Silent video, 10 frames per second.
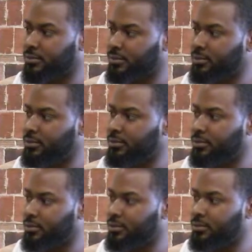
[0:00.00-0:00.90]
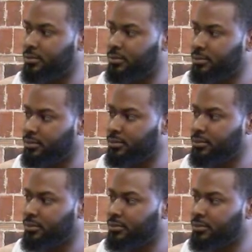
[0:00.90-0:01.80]

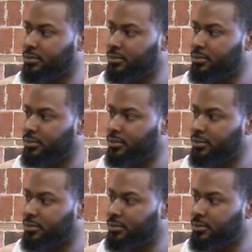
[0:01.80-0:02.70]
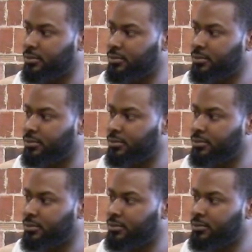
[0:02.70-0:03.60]

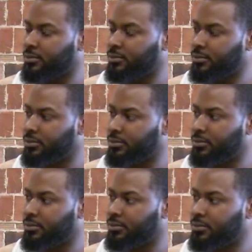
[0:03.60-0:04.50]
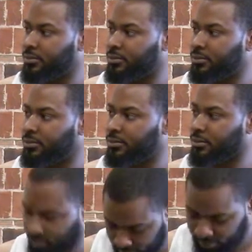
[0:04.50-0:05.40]

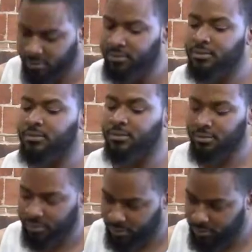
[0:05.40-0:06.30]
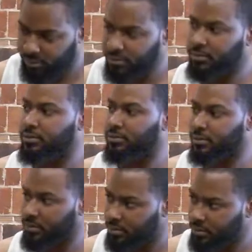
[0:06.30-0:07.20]

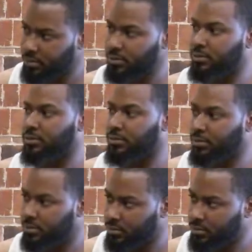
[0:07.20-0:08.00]
No words are spoken by the person on screen.